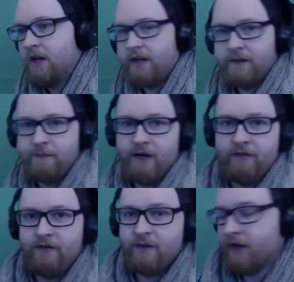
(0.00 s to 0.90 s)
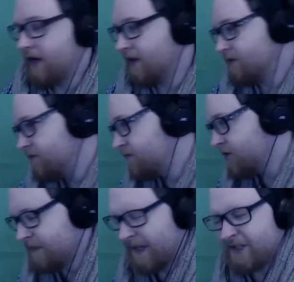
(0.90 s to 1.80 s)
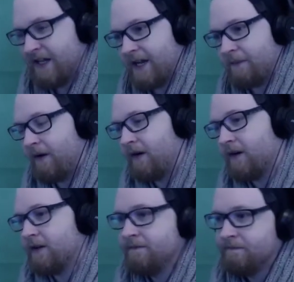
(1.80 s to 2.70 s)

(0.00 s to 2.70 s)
Another perfect, guys. Smashing out of the park.